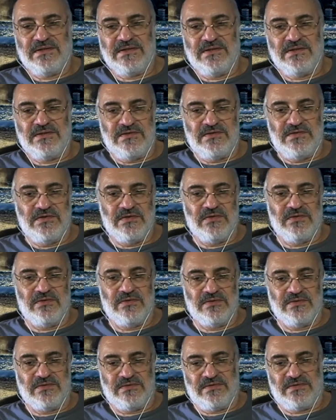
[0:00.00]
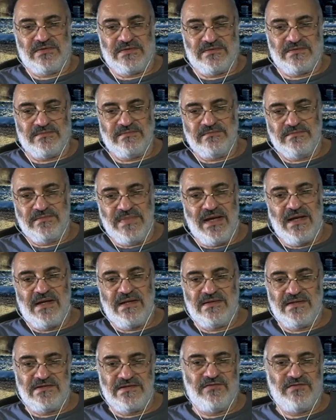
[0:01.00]
to make
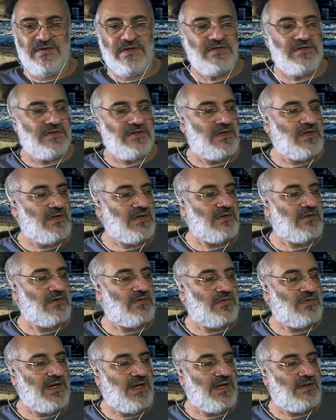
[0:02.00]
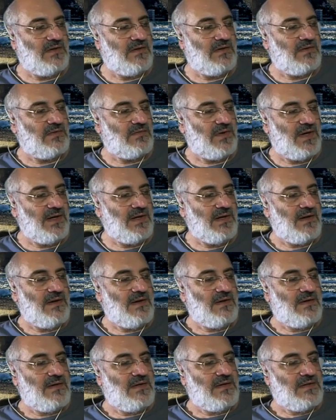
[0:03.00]
this vision concrete, right?
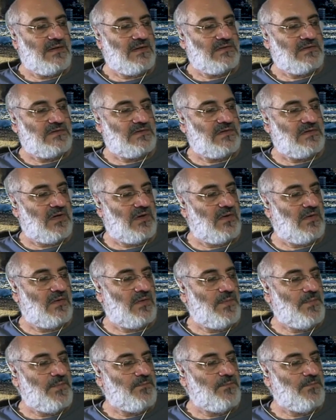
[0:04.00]
So